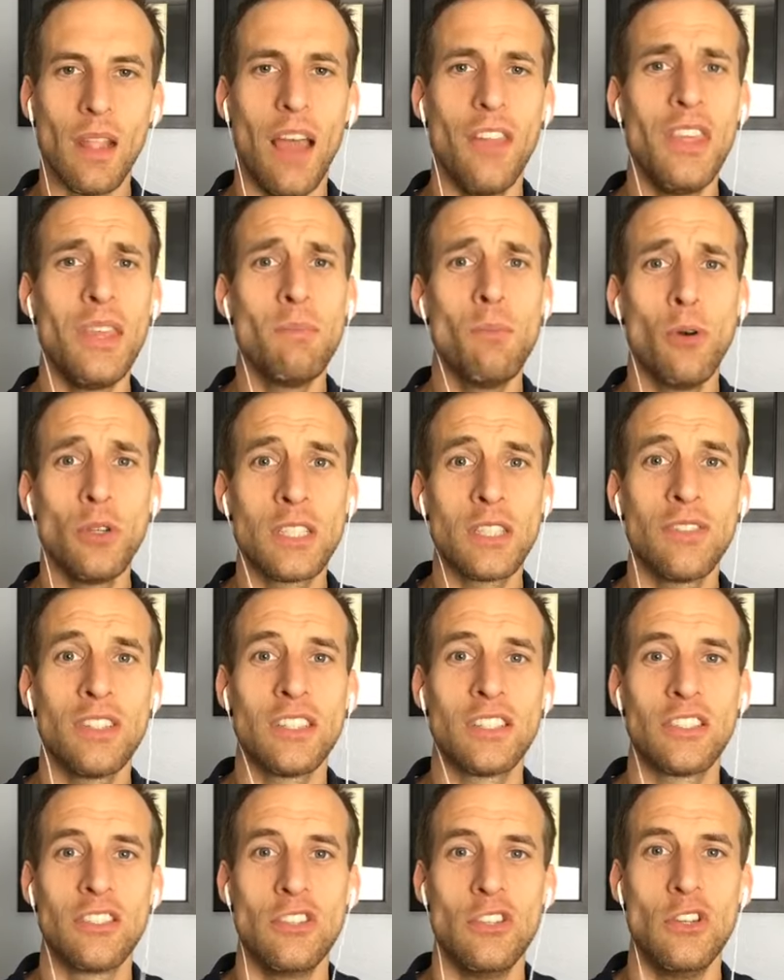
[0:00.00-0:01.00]
I think most of
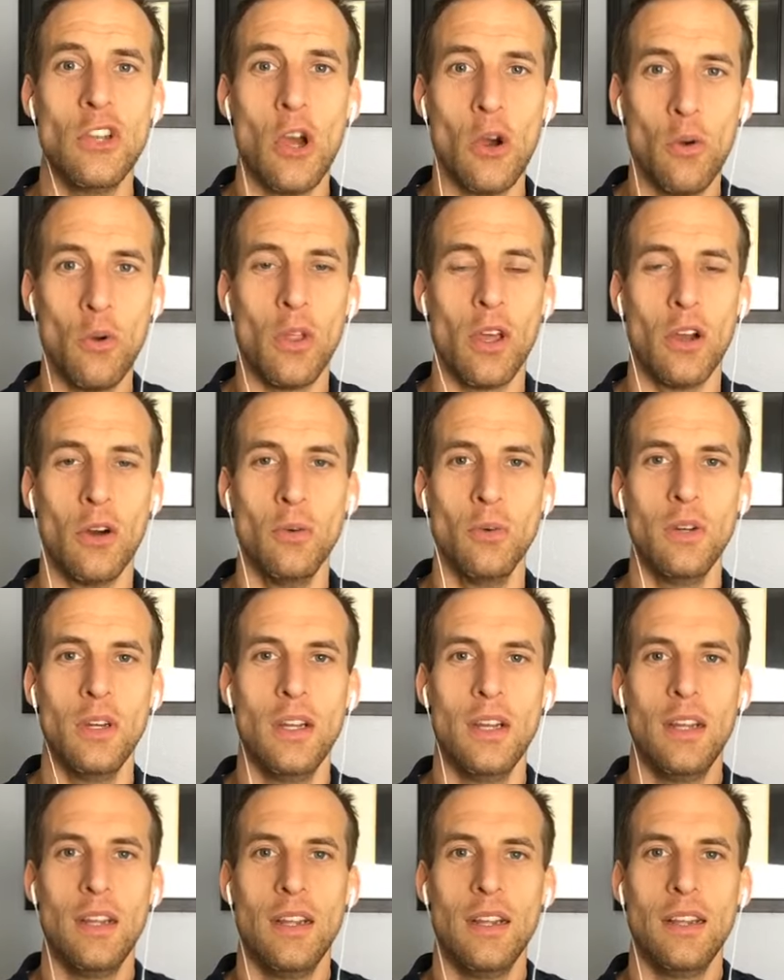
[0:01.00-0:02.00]
us know though
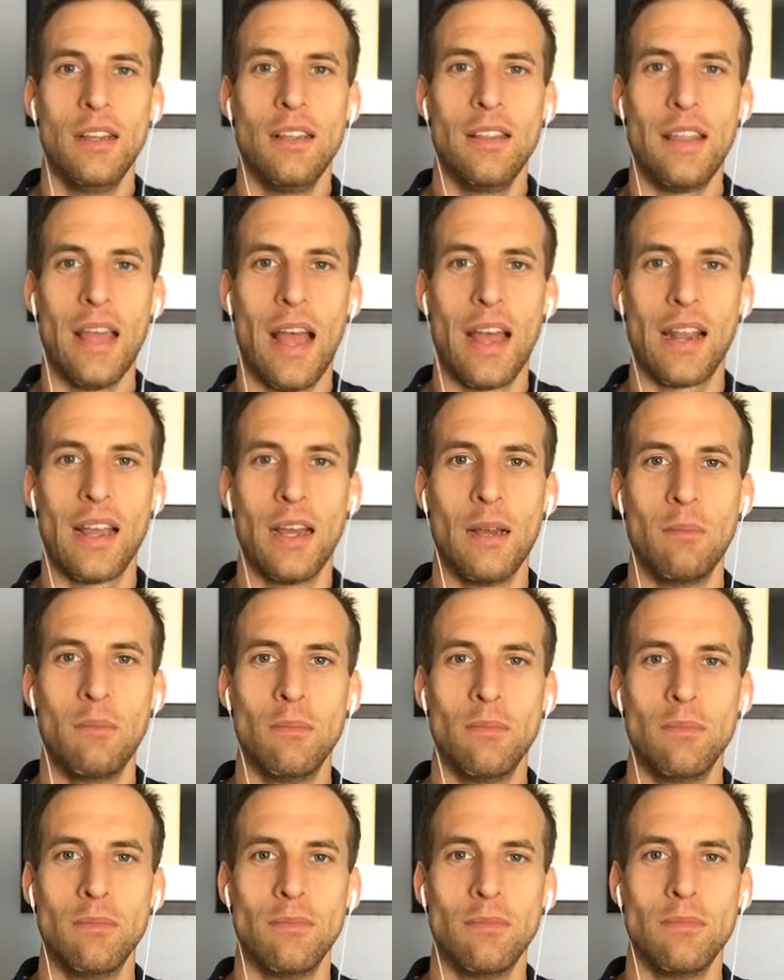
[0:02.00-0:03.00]
that
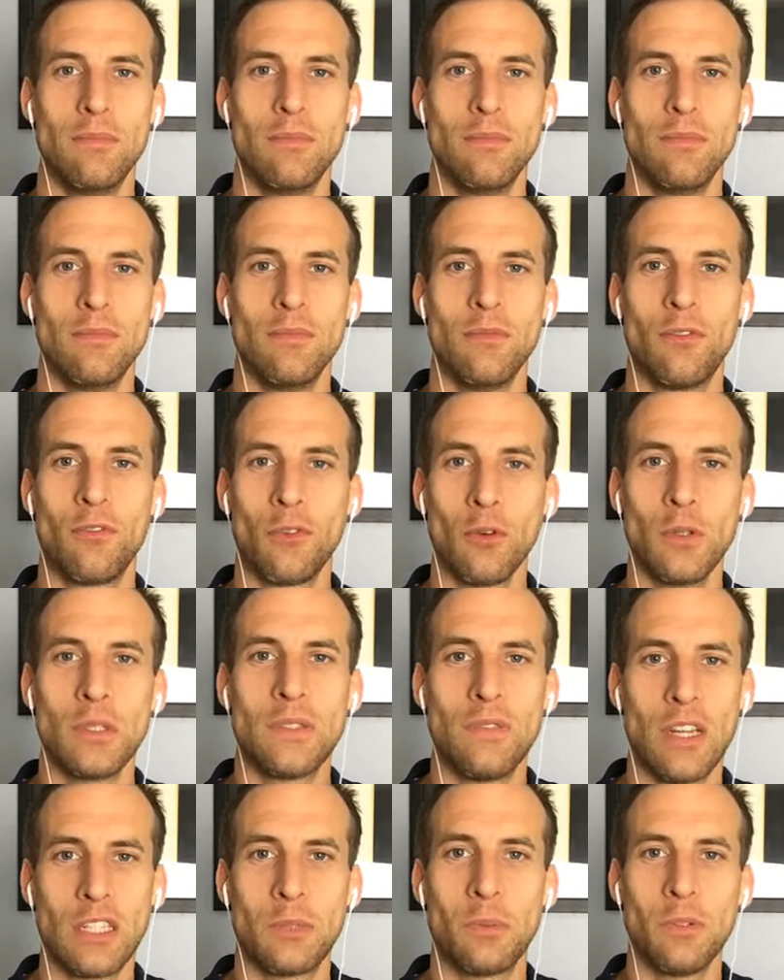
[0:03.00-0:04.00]
um,
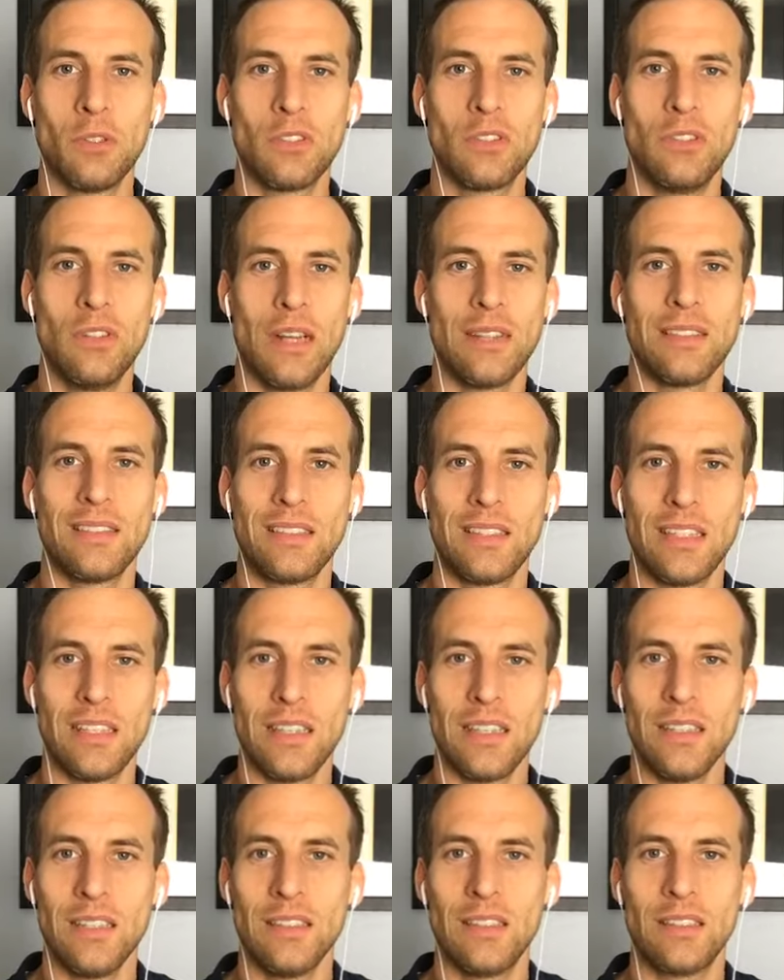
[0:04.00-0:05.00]
fruits, vegetables, nuts,
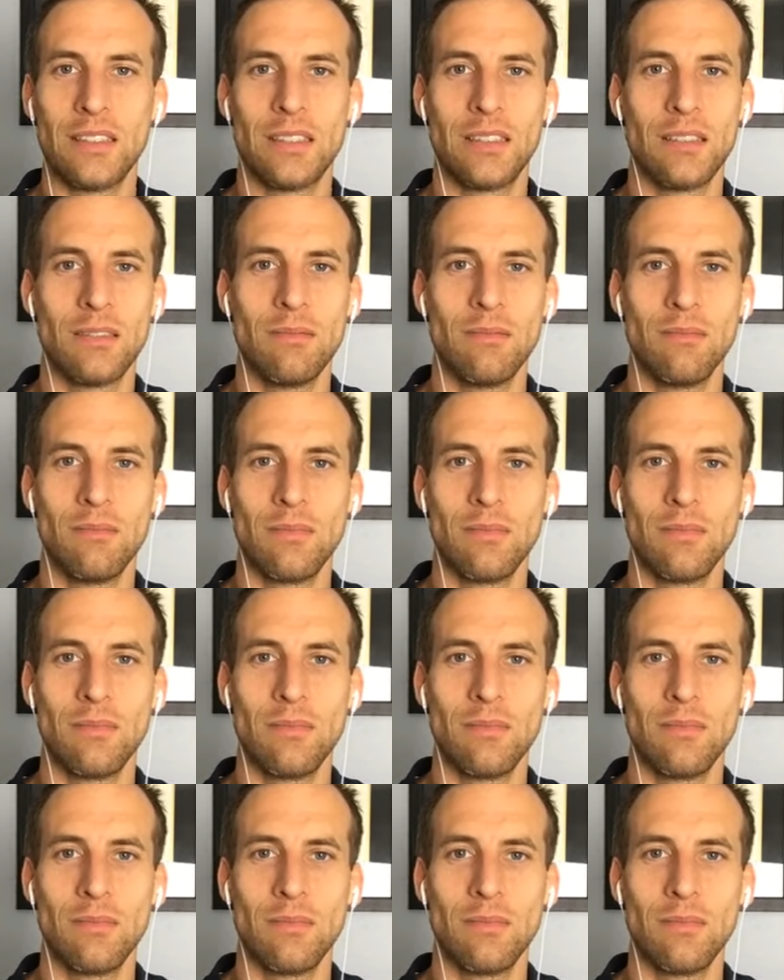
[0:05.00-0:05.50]
seeds,